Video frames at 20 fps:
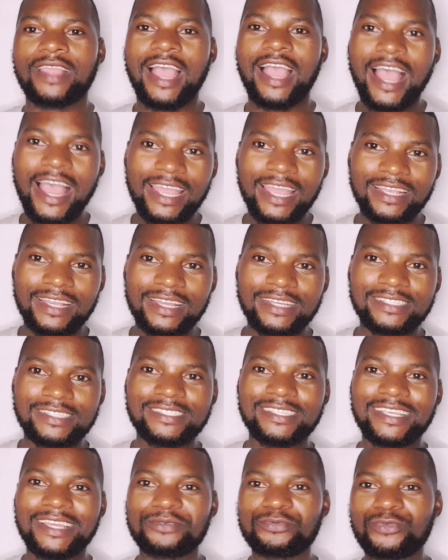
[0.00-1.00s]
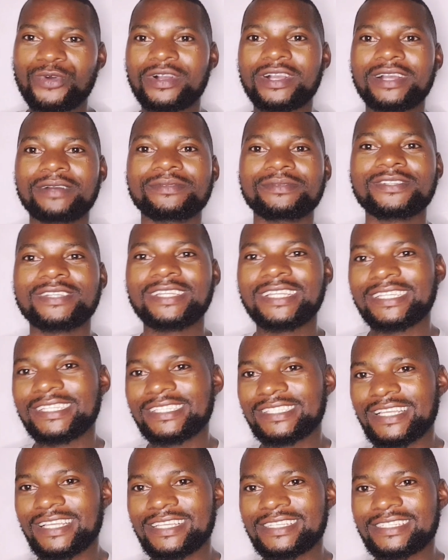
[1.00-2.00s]
Hi guys and welcome to Learning
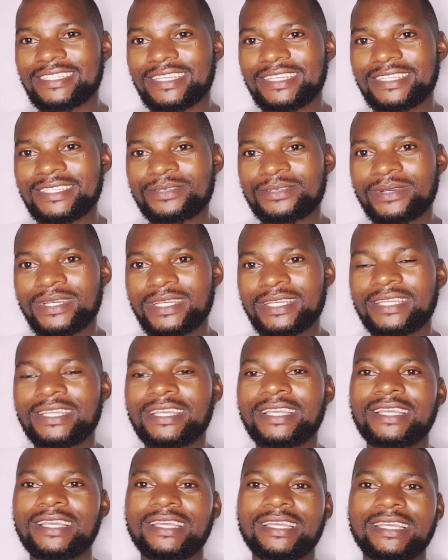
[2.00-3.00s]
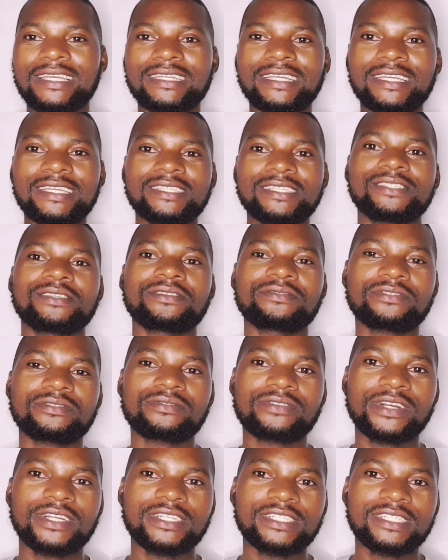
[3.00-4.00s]
Science the Easy Way. It is your
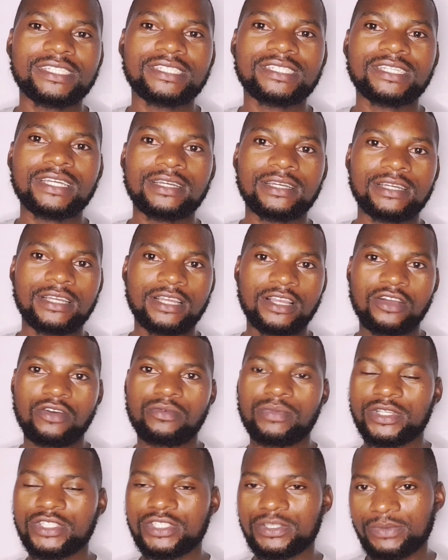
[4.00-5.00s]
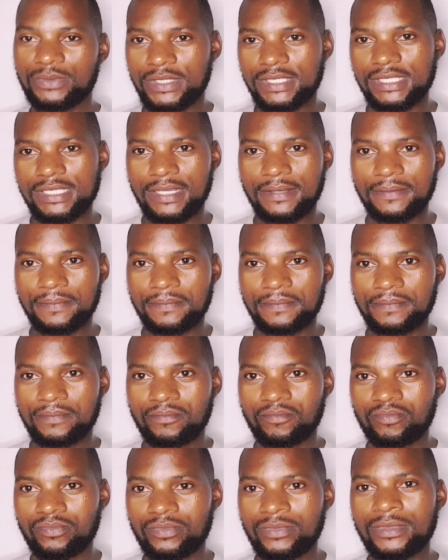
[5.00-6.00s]
favorite teacher, Kaumaji Mwansa.
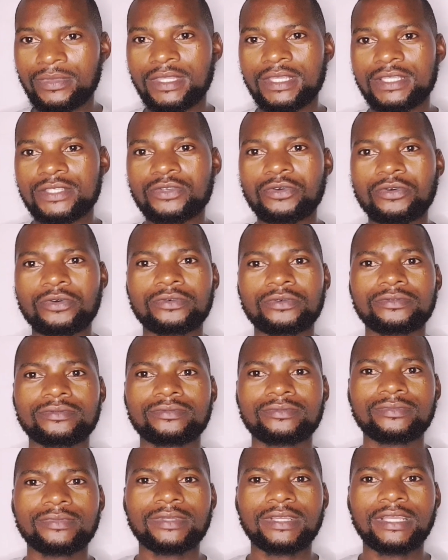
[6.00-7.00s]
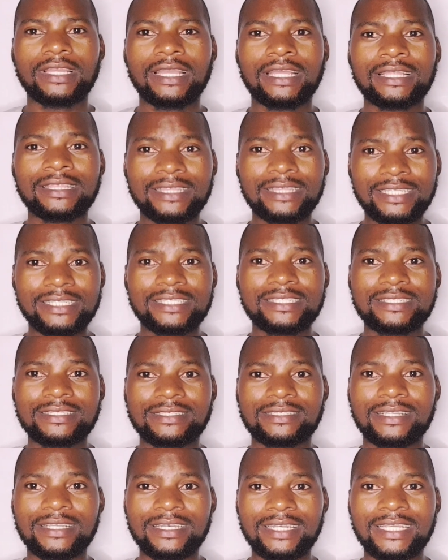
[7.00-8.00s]
So in
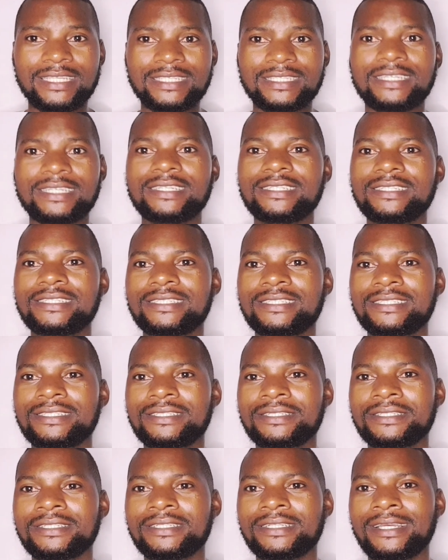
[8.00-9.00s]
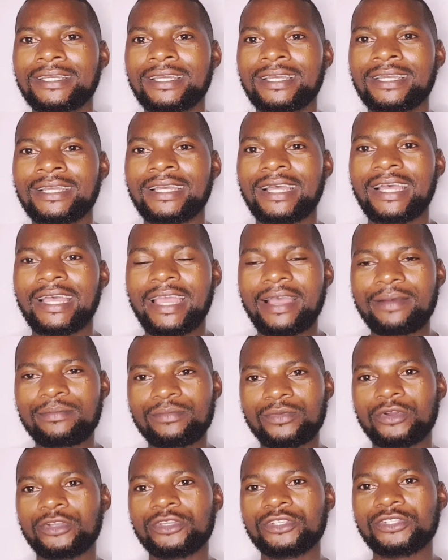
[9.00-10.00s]
this lesson, I am
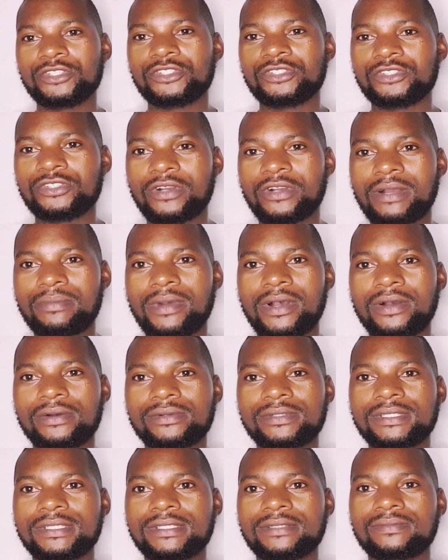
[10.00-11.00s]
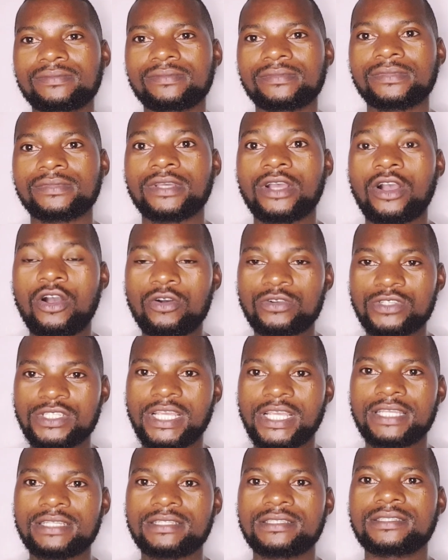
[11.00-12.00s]
going to talk about
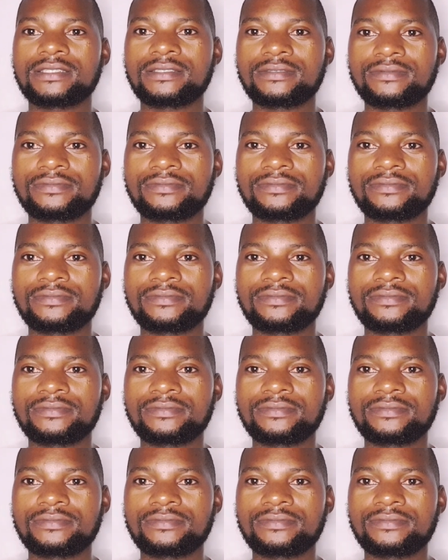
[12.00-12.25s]
oxides.